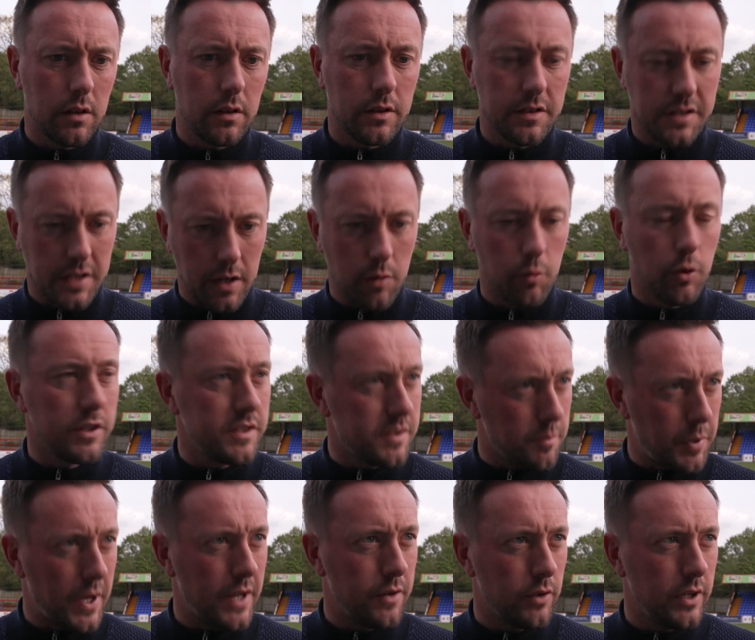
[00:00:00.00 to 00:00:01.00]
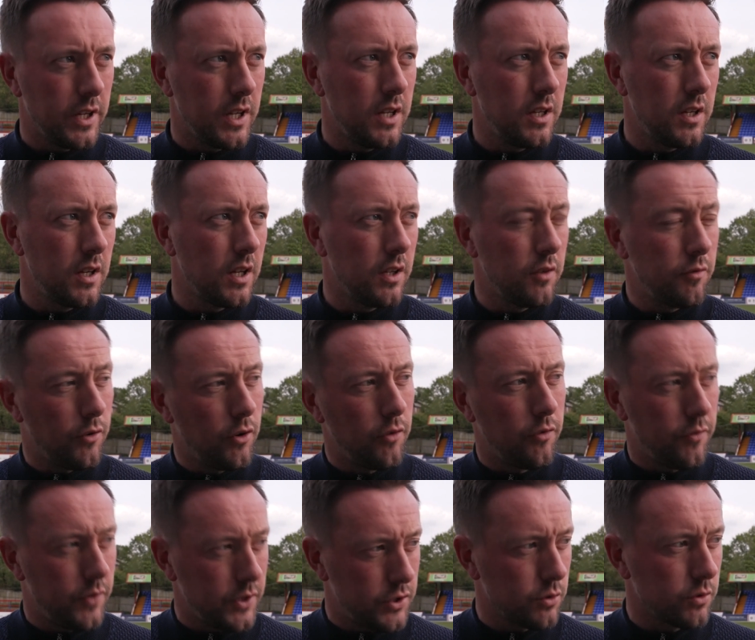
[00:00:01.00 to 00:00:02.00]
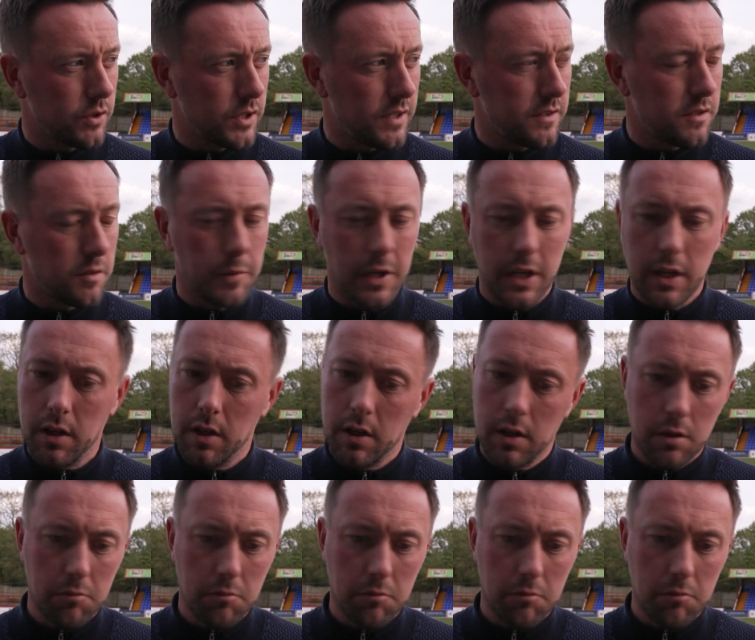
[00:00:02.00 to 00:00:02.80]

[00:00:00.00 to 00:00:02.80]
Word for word: The second one is a penalty, and the fourth official said to me,